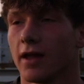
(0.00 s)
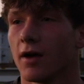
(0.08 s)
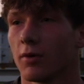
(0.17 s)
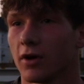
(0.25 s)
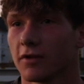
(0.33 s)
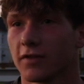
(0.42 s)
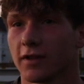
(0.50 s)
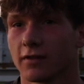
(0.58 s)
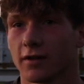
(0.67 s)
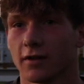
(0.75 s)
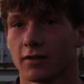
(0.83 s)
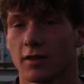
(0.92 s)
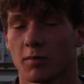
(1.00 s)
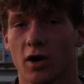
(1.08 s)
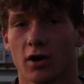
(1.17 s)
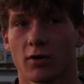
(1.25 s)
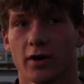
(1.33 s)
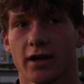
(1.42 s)
Yeah, well, I think the
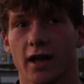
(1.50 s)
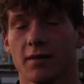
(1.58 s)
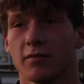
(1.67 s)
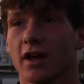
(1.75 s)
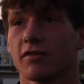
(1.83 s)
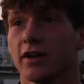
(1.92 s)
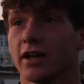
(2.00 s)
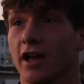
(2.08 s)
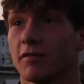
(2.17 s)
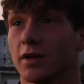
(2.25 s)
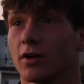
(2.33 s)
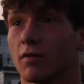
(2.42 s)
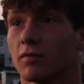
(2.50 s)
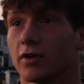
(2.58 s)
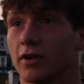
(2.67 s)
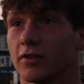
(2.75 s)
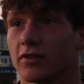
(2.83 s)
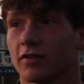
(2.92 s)
Parkway game definitely gave me
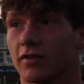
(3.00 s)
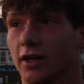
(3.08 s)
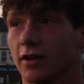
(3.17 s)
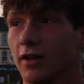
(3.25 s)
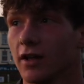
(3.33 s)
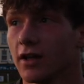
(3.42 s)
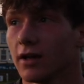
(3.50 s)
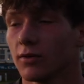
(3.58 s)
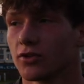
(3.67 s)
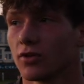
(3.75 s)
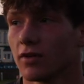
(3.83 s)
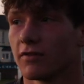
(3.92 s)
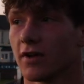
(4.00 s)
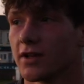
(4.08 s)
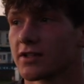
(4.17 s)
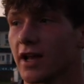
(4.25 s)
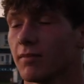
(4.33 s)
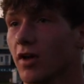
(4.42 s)
confidence. I think it was sort of the
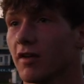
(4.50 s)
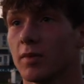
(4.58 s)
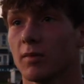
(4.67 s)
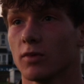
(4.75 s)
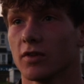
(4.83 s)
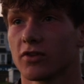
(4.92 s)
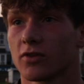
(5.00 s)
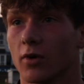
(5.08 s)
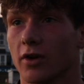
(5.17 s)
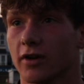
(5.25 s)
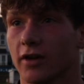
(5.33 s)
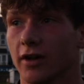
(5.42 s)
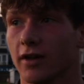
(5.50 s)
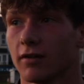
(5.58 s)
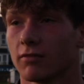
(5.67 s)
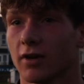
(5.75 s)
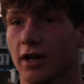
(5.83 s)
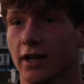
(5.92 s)
first game that I've been with the squad in it,
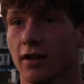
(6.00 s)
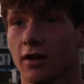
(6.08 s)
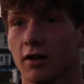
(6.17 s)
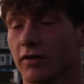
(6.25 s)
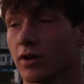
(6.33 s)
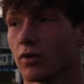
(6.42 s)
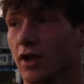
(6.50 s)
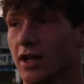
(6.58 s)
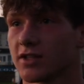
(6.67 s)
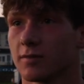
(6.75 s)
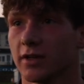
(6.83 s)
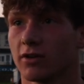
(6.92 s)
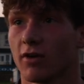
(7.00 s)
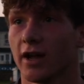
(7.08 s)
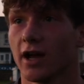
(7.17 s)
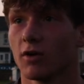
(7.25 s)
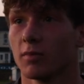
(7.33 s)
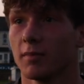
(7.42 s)
really. I think all the lads have been
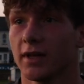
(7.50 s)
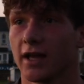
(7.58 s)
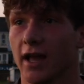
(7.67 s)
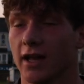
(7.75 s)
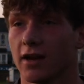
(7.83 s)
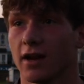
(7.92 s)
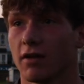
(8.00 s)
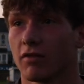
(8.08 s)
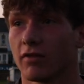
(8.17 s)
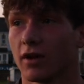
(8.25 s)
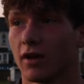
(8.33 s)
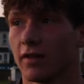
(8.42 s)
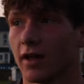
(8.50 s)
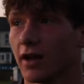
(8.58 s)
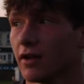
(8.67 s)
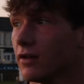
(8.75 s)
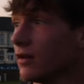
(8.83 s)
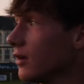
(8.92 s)
great helping me get in and everything like
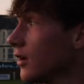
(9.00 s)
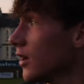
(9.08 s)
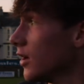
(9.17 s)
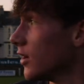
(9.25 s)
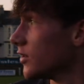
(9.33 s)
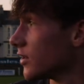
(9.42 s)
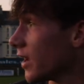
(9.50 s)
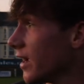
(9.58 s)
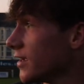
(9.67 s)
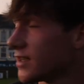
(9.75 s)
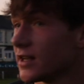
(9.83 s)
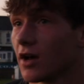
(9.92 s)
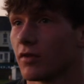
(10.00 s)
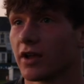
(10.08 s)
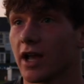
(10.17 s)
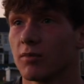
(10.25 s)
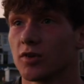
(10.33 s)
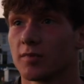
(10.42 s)
that. And today, seeing how the
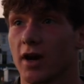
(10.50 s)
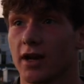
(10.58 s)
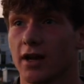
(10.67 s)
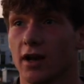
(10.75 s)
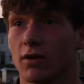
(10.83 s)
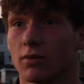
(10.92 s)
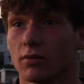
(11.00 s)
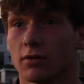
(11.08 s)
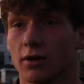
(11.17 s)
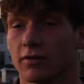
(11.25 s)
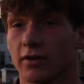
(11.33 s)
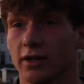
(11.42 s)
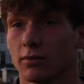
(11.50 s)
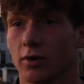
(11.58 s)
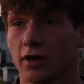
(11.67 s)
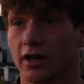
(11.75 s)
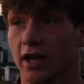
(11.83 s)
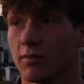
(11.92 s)
game was panning out, I think
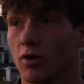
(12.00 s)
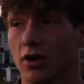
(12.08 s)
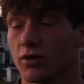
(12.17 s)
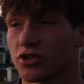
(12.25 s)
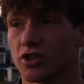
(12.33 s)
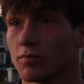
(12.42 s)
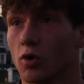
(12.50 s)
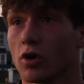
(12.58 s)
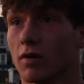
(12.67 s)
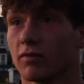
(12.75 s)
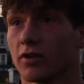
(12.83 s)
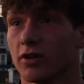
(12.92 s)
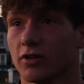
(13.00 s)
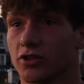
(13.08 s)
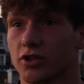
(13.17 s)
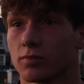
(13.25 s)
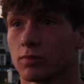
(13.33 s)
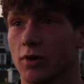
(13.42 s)
when I came on, I was just more confident and
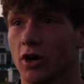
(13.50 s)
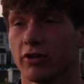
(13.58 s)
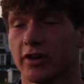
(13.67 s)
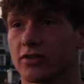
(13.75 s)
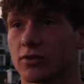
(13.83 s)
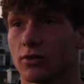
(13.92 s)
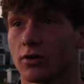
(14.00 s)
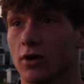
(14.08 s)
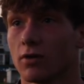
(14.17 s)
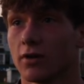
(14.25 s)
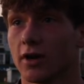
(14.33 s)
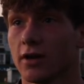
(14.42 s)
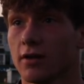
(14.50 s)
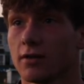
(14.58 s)
just hungry to score a goal, really.